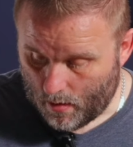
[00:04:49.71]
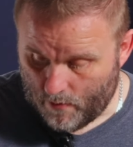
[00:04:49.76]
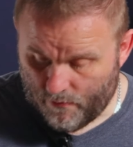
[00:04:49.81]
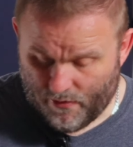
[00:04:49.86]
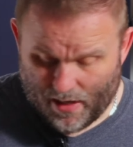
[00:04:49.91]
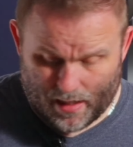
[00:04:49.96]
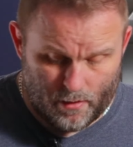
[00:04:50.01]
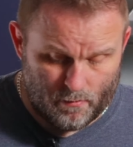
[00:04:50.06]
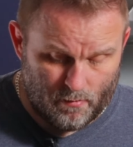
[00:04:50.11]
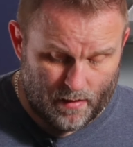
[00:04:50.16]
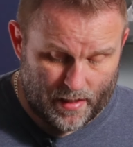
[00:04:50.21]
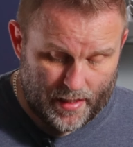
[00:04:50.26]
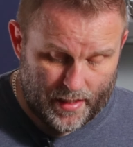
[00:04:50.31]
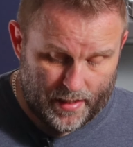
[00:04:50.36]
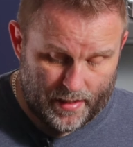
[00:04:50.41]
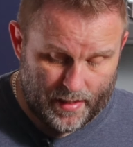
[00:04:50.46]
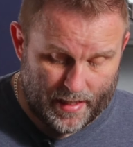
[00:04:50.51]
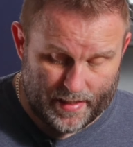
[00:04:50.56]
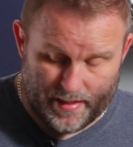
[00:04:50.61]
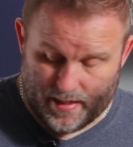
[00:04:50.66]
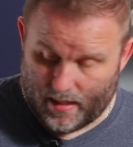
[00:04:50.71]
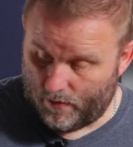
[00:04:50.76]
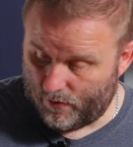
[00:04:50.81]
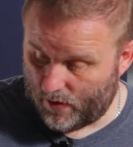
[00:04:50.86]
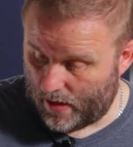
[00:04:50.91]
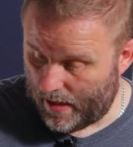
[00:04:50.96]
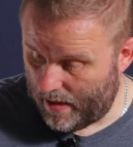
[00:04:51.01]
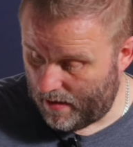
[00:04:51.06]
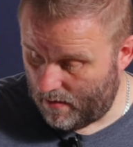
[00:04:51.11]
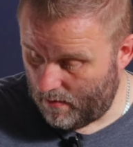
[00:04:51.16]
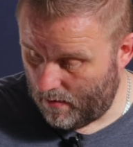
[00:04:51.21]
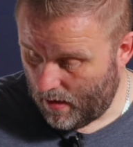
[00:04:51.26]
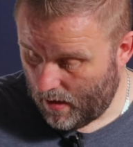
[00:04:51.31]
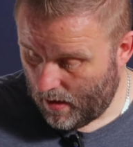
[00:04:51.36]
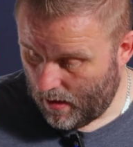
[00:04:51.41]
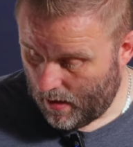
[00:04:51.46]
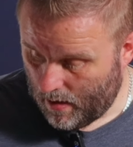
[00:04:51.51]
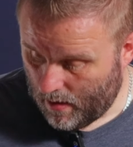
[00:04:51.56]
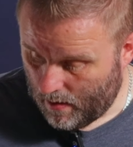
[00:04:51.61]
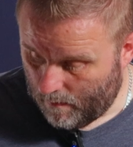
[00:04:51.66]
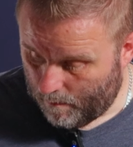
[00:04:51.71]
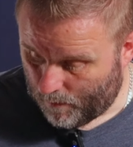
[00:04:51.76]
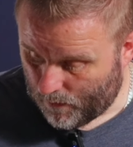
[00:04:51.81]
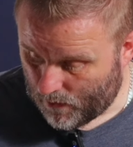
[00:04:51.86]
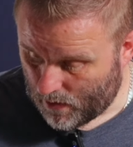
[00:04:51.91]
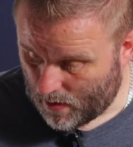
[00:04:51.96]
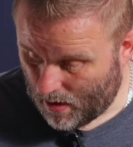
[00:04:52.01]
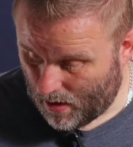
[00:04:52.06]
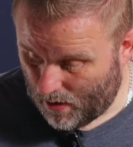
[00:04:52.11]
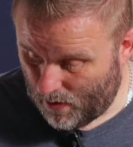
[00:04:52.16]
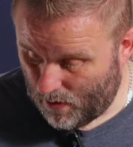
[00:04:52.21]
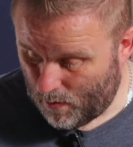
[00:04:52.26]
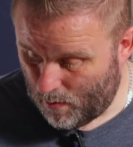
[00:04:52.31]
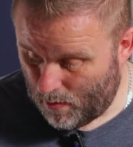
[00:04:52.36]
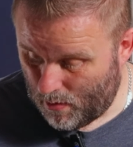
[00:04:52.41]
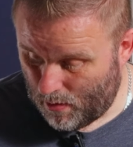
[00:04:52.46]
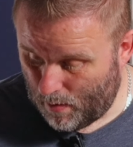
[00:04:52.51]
Value rating 8 out of 10. So